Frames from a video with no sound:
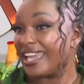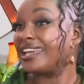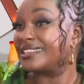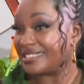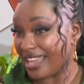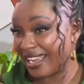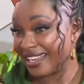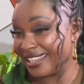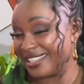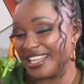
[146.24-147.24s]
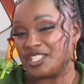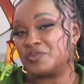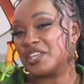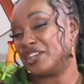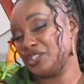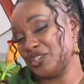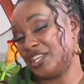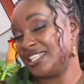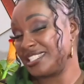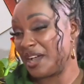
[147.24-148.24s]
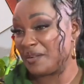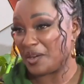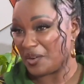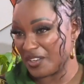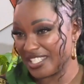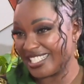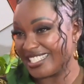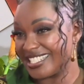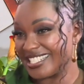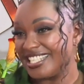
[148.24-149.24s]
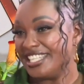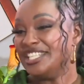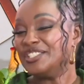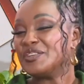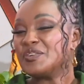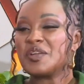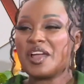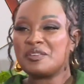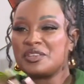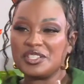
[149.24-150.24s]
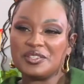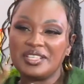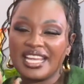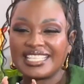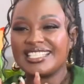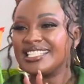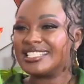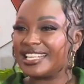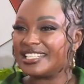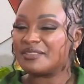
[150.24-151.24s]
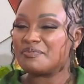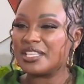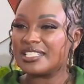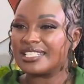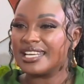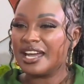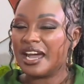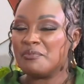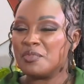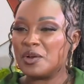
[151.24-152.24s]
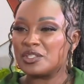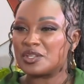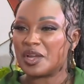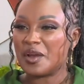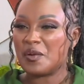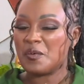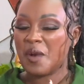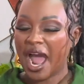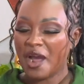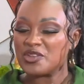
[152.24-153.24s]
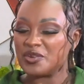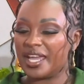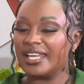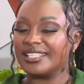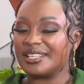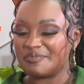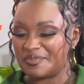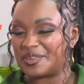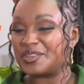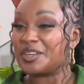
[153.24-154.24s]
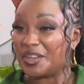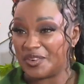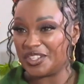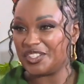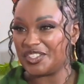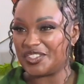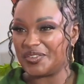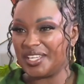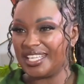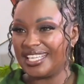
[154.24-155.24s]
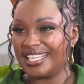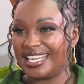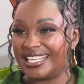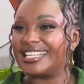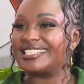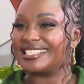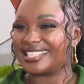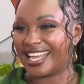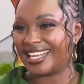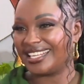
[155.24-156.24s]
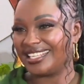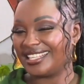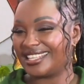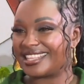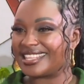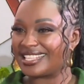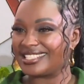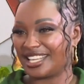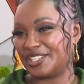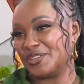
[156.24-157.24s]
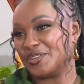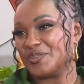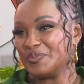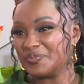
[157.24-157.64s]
Exactly, as we educate our audience. So could you like just tell us a bit about how you ended up doing what you're doing and exactly the things that you do?